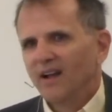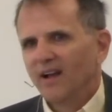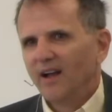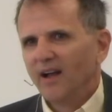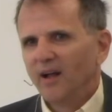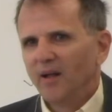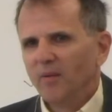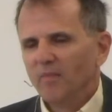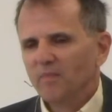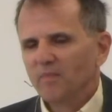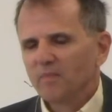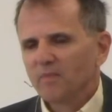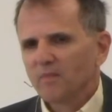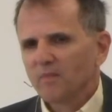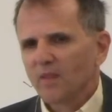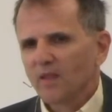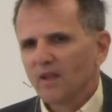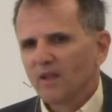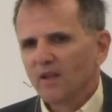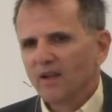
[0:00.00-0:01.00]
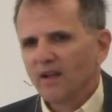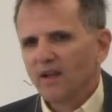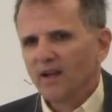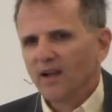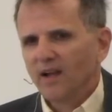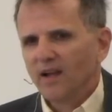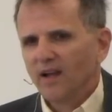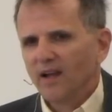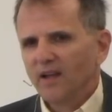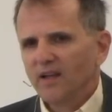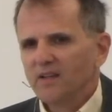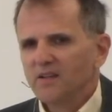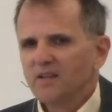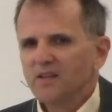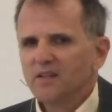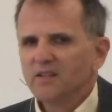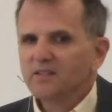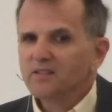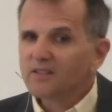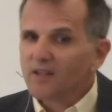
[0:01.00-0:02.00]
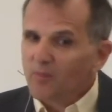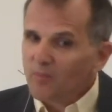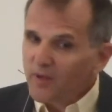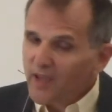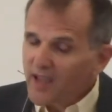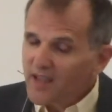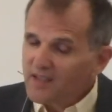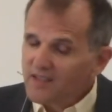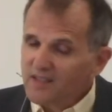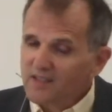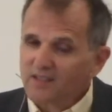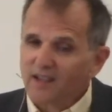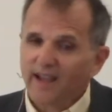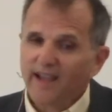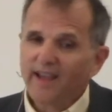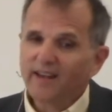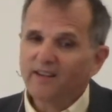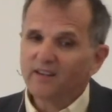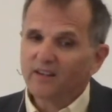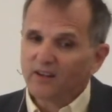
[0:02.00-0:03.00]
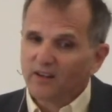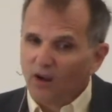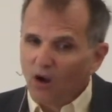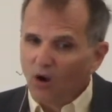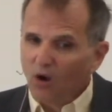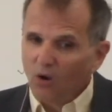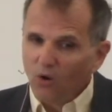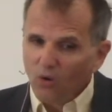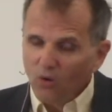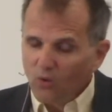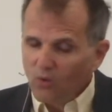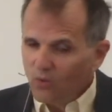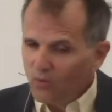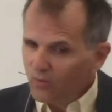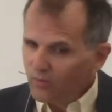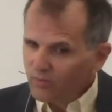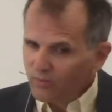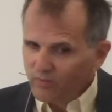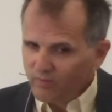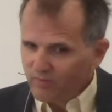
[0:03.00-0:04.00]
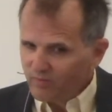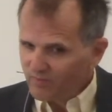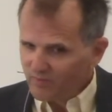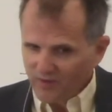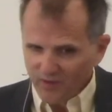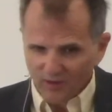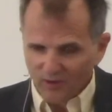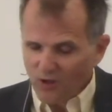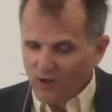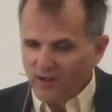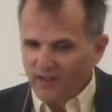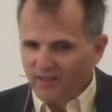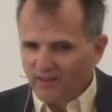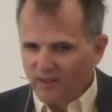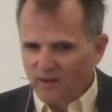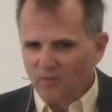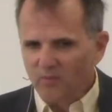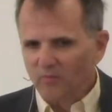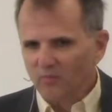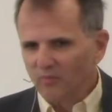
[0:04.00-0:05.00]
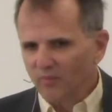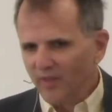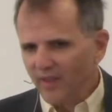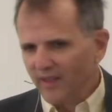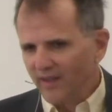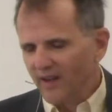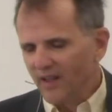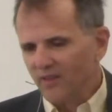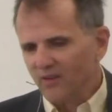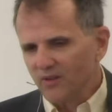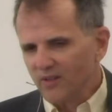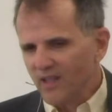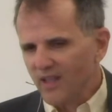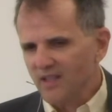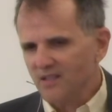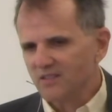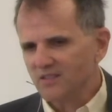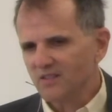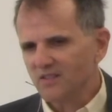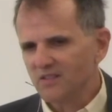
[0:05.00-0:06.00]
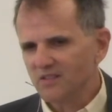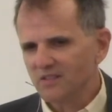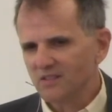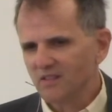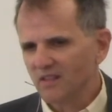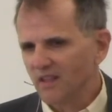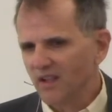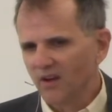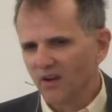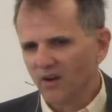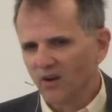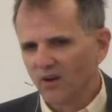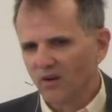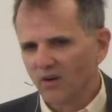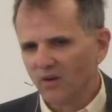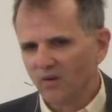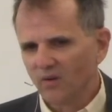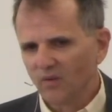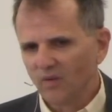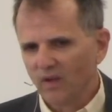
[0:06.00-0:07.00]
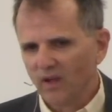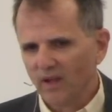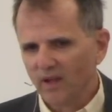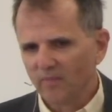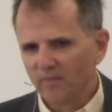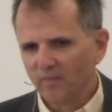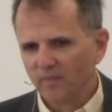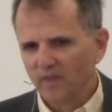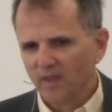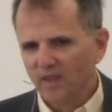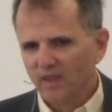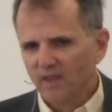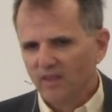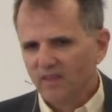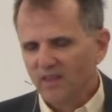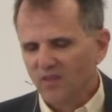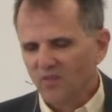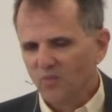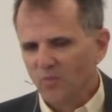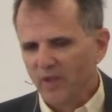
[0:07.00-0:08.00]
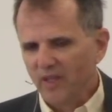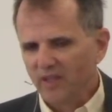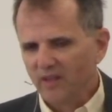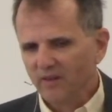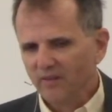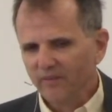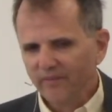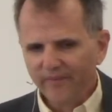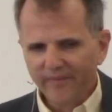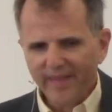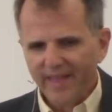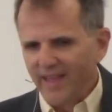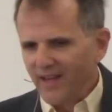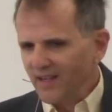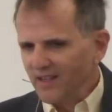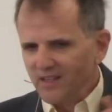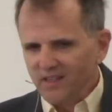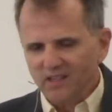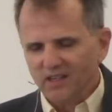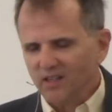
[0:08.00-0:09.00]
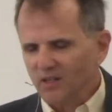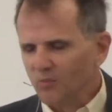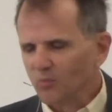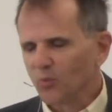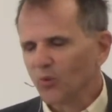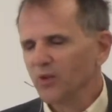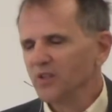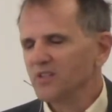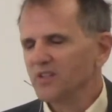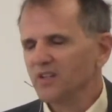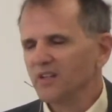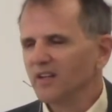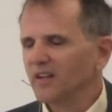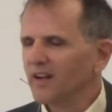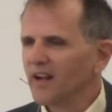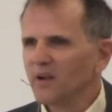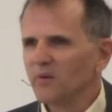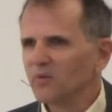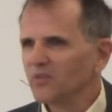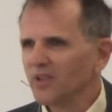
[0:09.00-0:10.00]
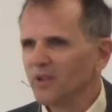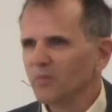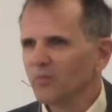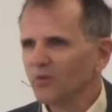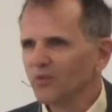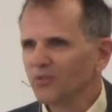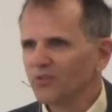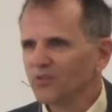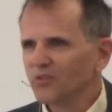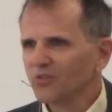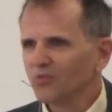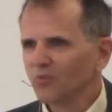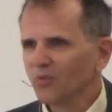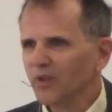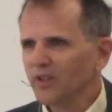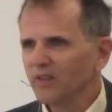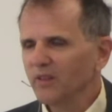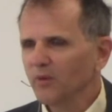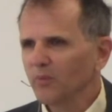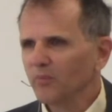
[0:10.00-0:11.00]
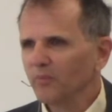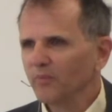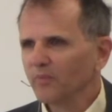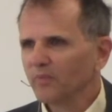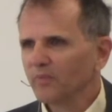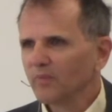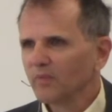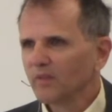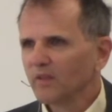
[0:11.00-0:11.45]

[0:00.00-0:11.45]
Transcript: In some cases, I had to go to look at them. In other cases, they've been edited and printed, and I was able to just read them.